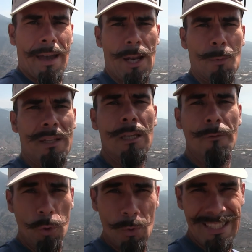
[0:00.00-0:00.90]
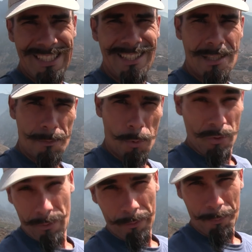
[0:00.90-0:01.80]
Hello, my dear viewers. This is
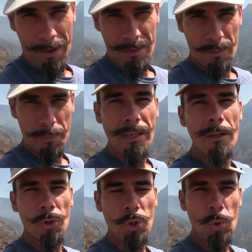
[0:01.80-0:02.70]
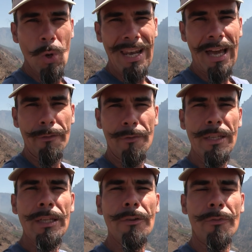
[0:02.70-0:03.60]
Bushcraft Bear speaking to you live
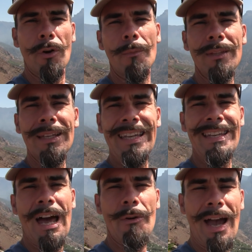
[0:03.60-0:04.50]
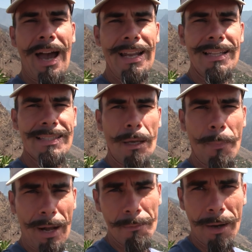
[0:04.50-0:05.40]
here from the Canary Islands, La
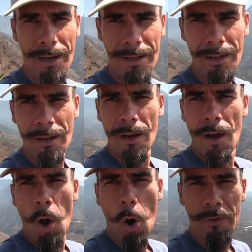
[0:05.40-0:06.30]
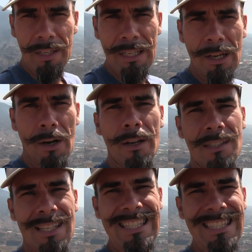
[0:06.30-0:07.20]
Palma. Over here,
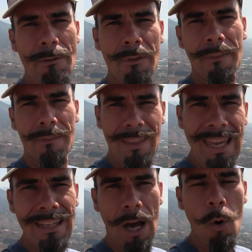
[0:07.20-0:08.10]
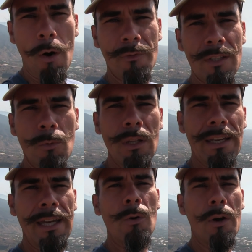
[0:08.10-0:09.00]
it's the seventh day now of this
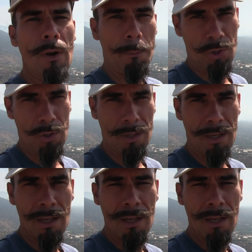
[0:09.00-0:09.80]
volcano eruption.